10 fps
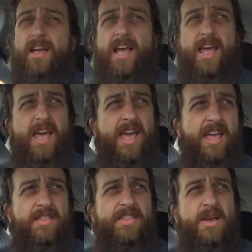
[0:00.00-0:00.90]

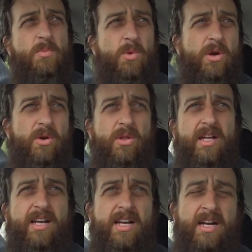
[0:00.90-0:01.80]
and then
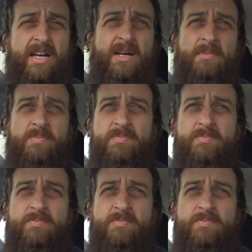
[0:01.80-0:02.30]
we'll